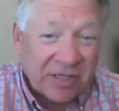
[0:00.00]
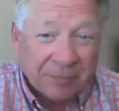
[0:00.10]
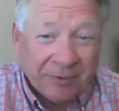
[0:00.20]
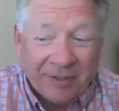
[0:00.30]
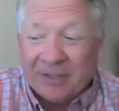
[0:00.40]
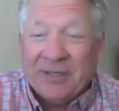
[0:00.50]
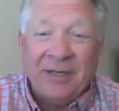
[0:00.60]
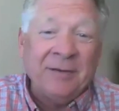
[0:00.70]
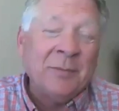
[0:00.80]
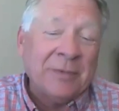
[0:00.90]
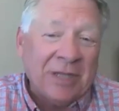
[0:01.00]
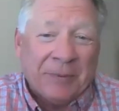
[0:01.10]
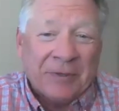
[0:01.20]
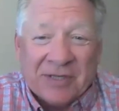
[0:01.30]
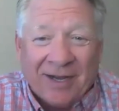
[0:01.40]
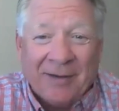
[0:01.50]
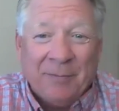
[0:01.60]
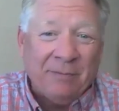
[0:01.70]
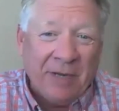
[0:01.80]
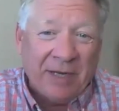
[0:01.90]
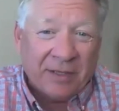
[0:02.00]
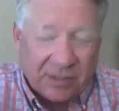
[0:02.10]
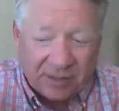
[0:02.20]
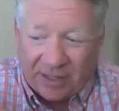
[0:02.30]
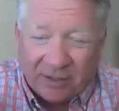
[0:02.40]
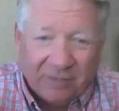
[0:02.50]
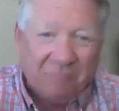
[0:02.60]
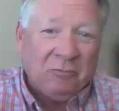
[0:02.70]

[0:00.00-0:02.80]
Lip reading: the discipline, like Dean Klippenstein makes a